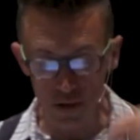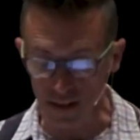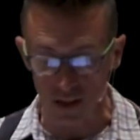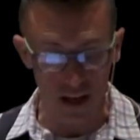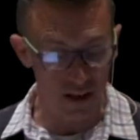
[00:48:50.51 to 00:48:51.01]
and
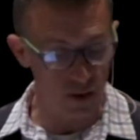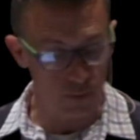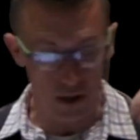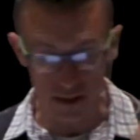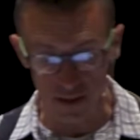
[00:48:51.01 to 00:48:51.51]
that's a constant
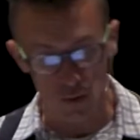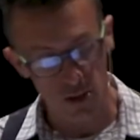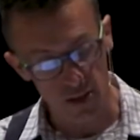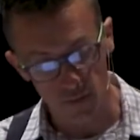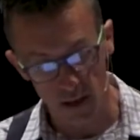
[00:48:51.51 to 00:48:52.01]
process
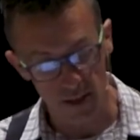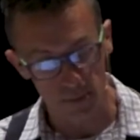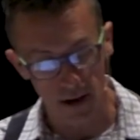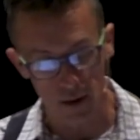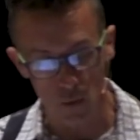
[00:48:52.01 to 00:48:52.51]
which never ends,
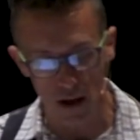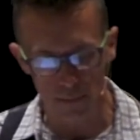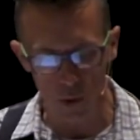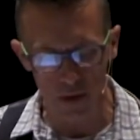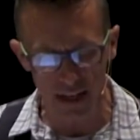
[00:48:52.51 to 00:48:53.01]
by the way,
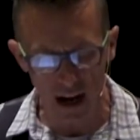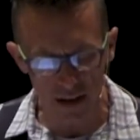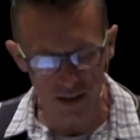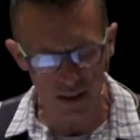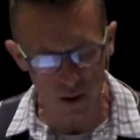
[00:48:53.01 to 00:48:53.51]
but we
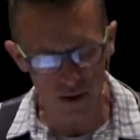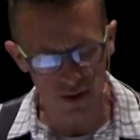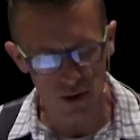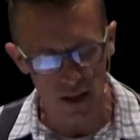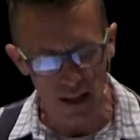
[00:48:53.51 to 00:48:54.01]
constantly
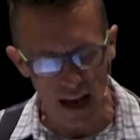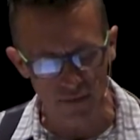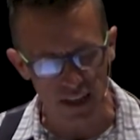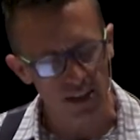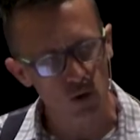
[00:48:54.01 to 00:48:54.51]
also
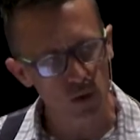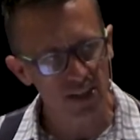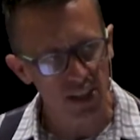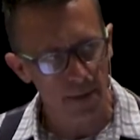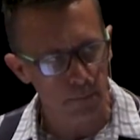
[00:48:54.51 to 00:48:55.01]
have to hit the
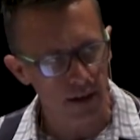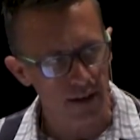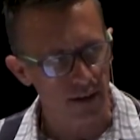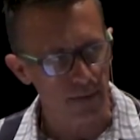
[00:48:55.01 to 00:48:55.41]
reset button.